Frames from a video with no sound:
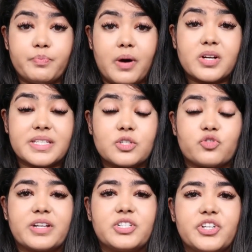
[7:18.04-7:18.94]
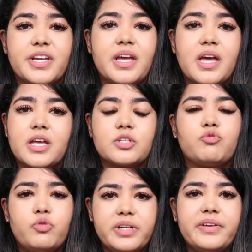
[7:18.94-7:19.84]
marketing strategy is
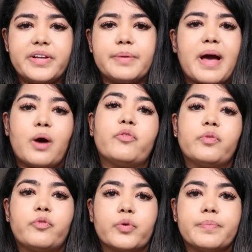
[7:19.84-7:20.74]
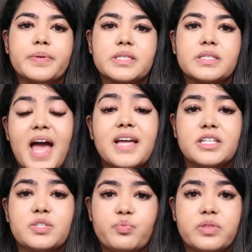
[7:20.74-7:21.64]
really, really powerful for your business,
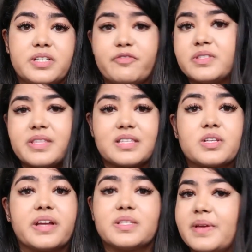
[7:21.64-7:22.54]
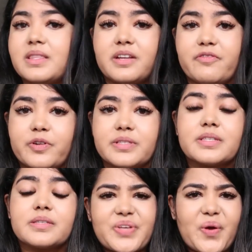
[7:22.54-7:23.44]
and is the difference that's going to make the
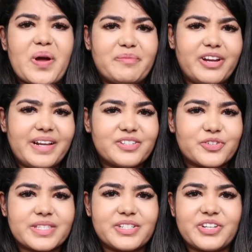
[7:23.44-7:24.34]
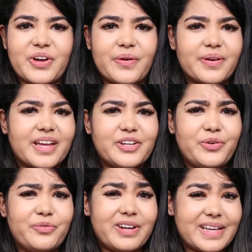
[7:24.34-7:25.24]
difference. So I'm really interested to know, can
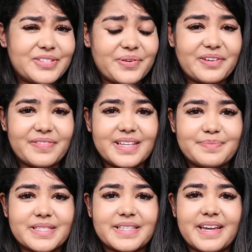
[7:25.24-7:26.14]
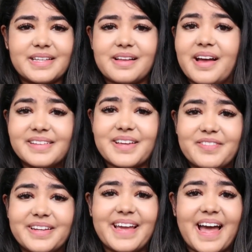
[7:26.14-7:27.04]
you relate to any of these mistakes? I
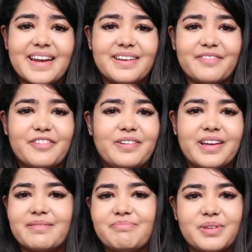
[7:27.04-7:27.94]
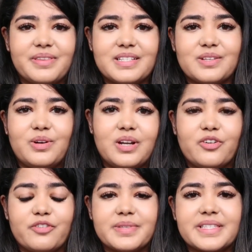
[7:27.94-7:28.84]
definitely can. I feel like these are a
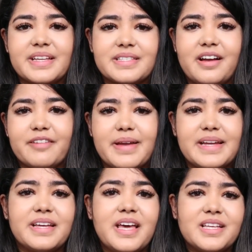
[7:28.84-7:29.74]
lot of mistakes I made.